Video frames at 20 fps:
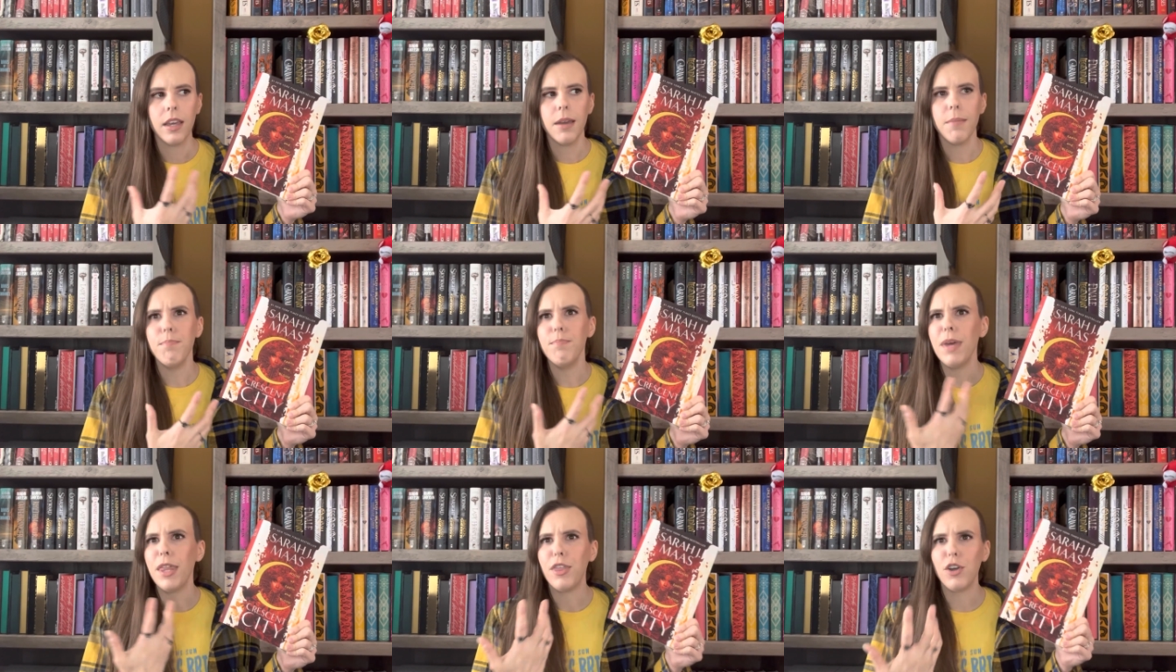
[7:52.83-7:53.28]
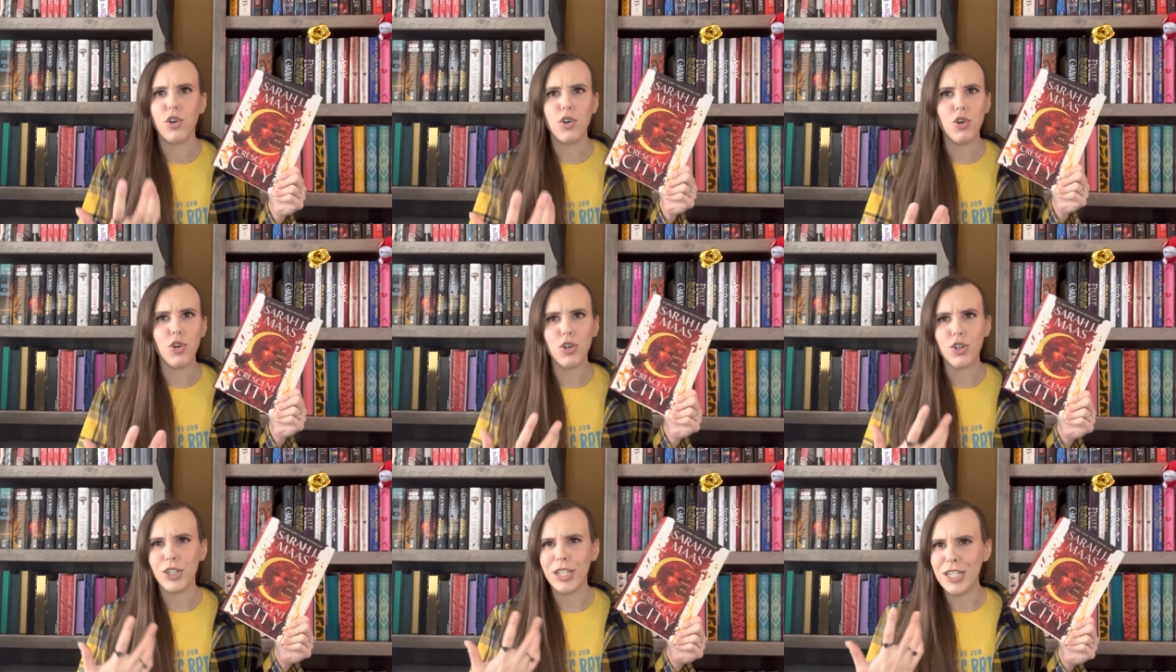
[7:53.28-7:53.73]

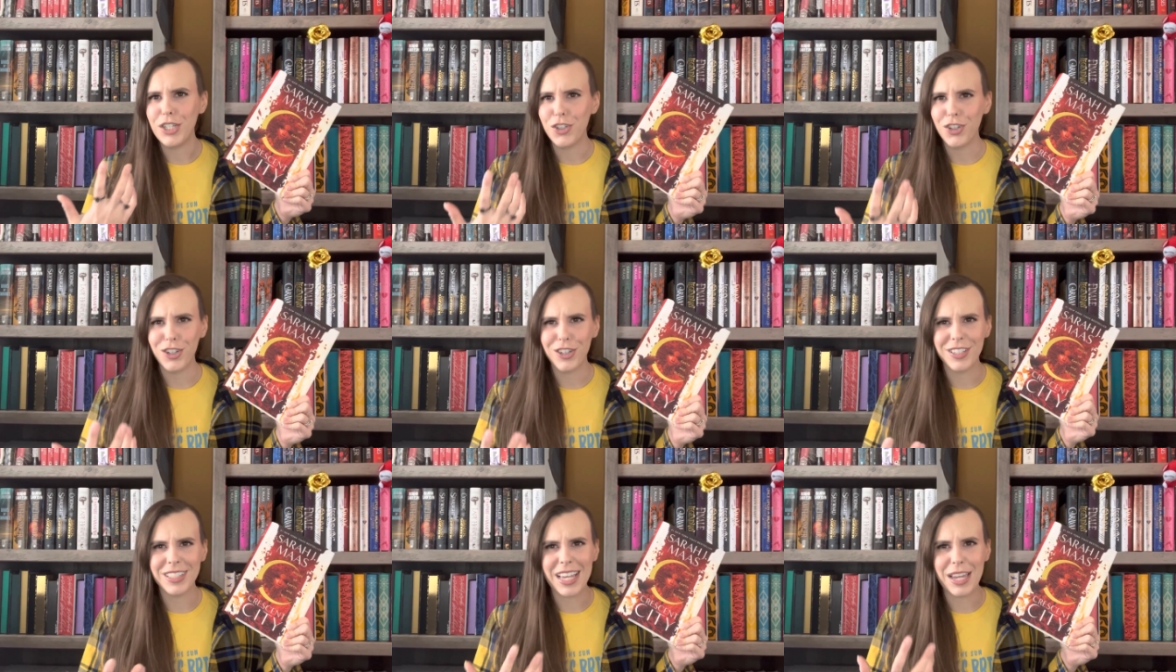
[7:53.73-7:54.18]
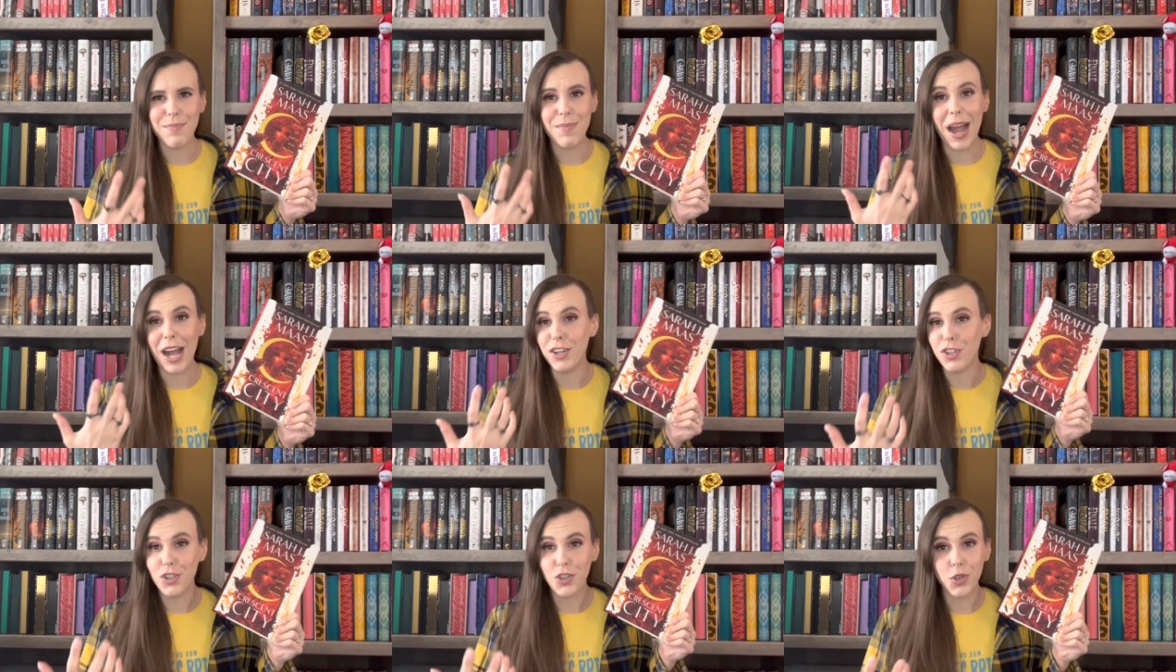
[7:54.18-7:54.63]
mythical creatures and
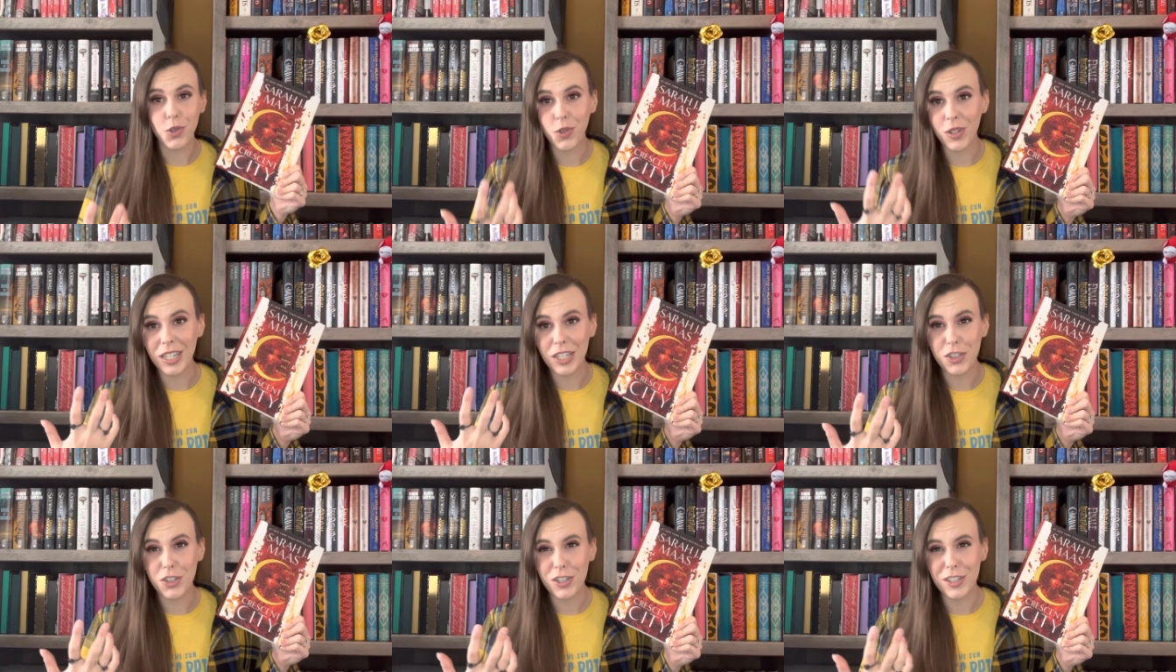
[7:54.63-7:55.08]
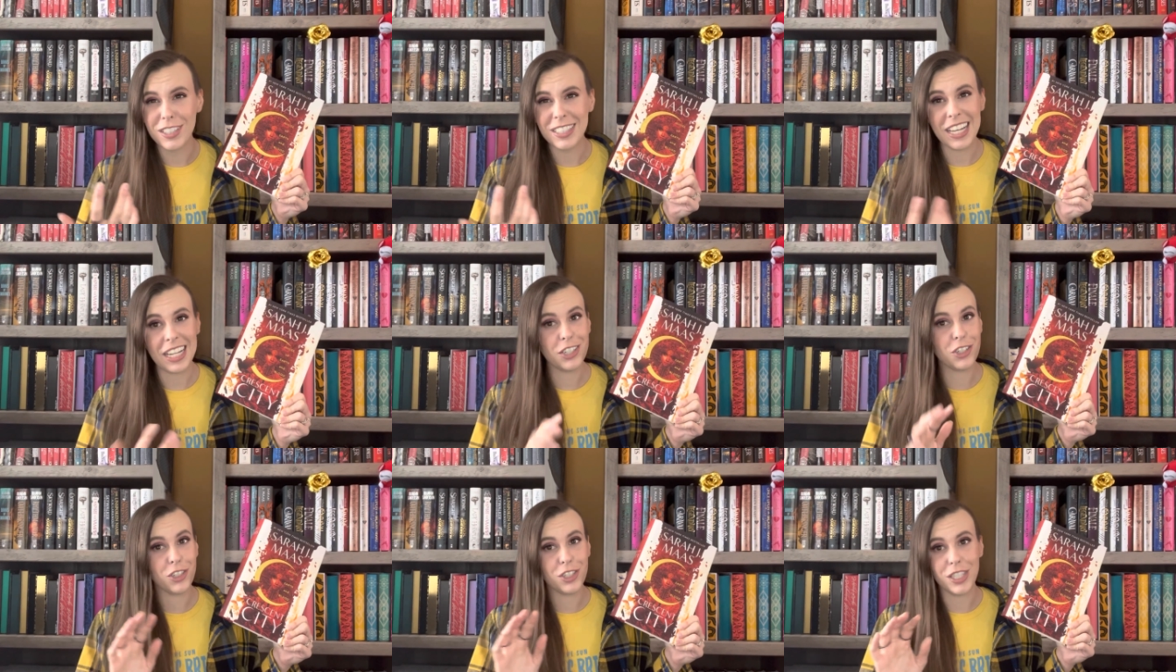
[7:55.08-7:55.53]
magical creatures.
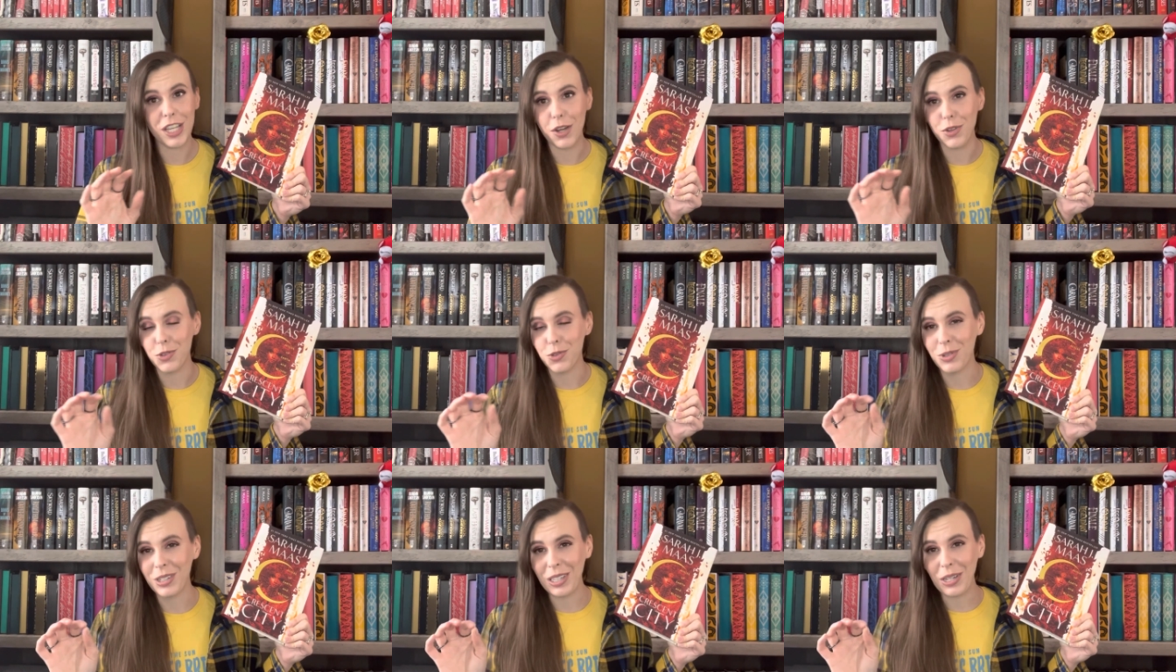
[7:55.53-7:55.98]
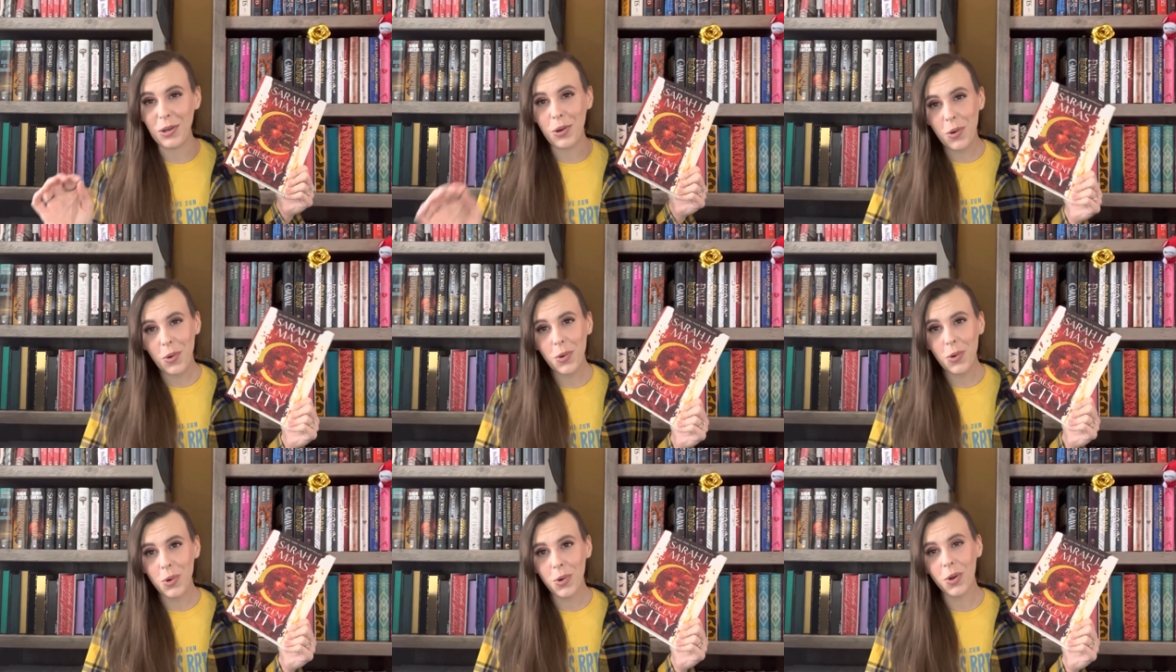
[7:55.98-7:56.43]
That just sounds really
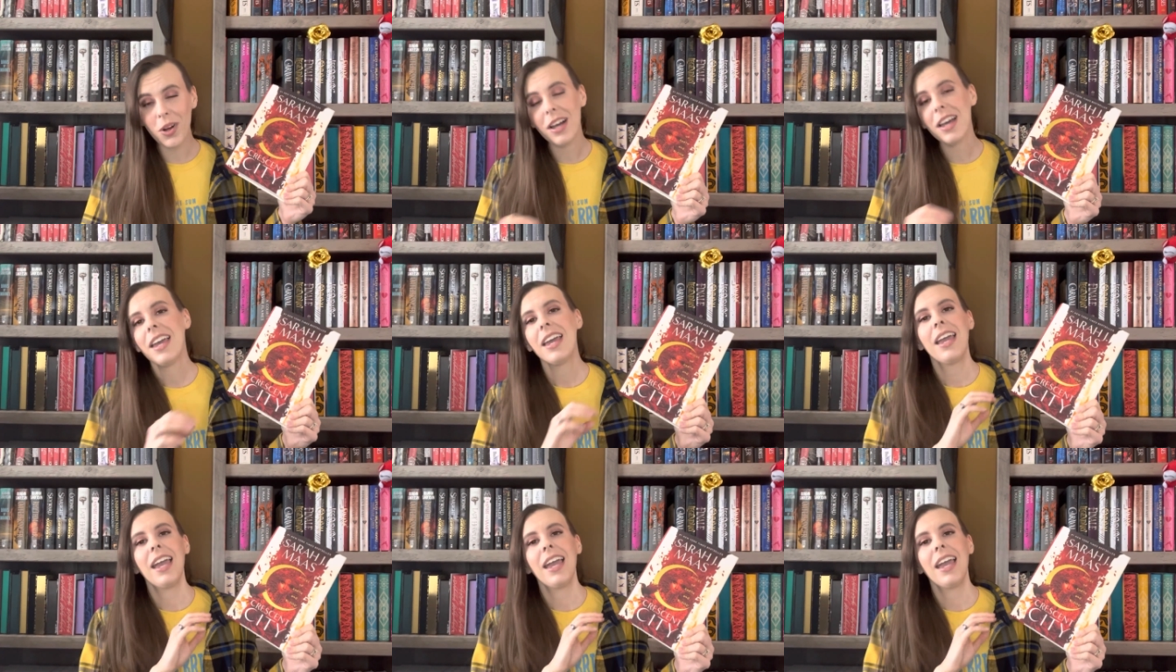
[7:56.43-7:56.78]
cool.